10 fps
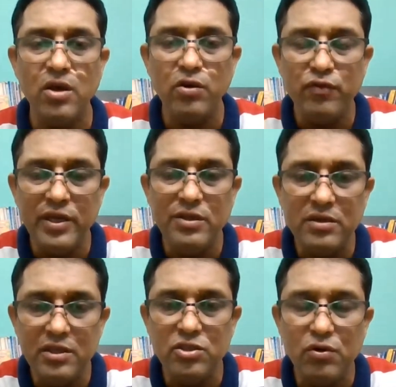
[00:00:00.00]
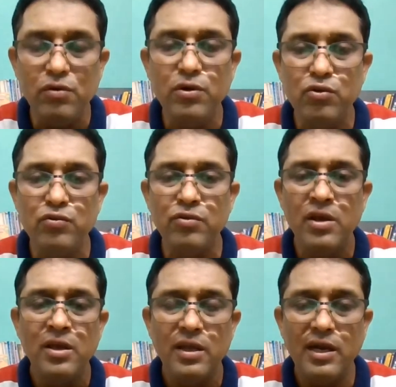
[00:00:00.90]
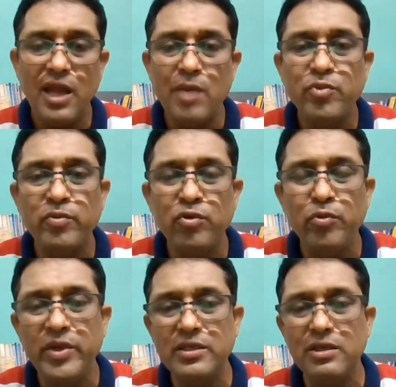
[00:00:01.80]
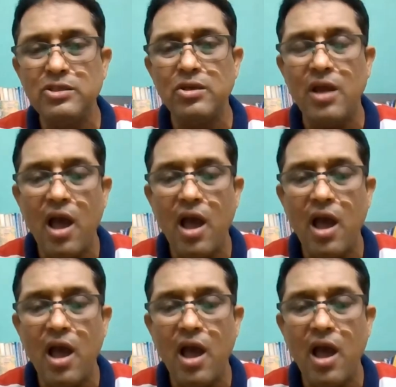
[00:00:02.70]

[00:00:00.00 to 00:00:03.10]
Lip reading: or whether teacher will do a type of group discussion,